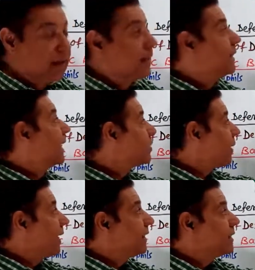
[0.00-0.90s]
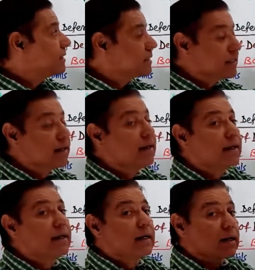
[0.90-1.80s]
That is why it is
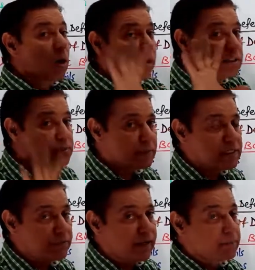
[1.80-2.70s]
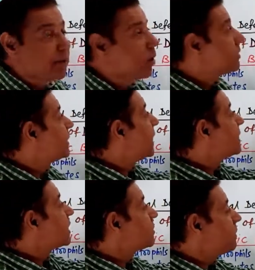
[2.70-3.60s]
called specific, because there
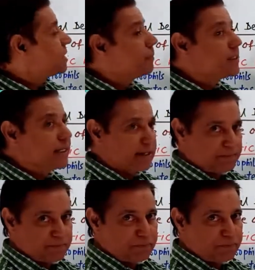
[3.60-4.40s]
is a specificity.